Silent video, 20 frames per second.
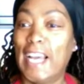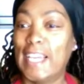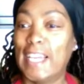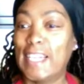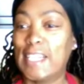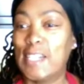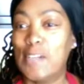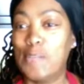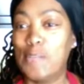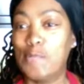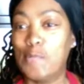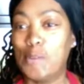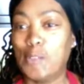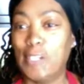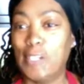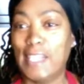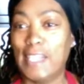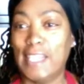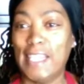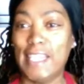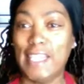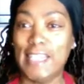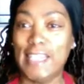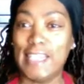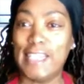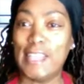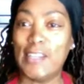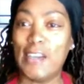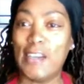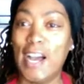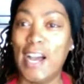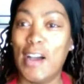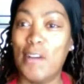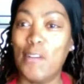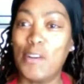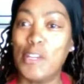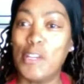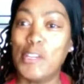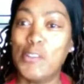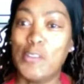Good morning. So, how
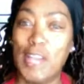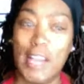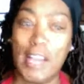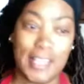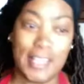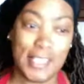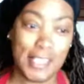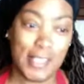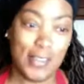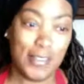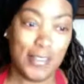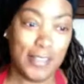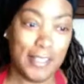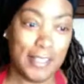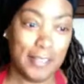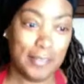are you guys doing?